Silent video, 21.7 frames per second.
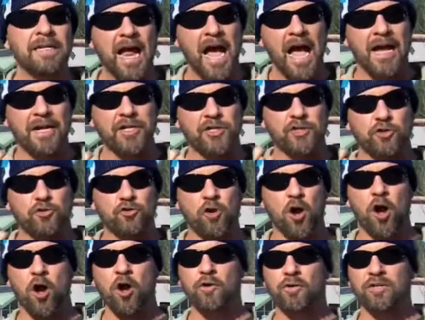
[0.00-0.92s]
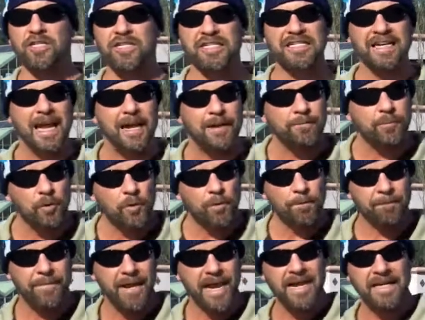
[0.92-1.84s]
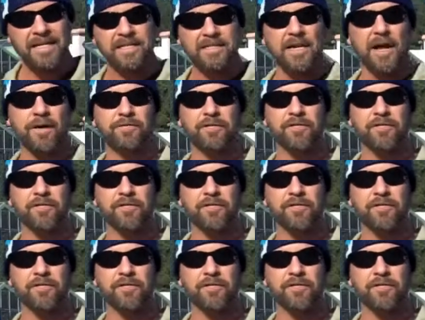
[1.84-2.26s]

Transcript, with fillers: nice, strong, stable base of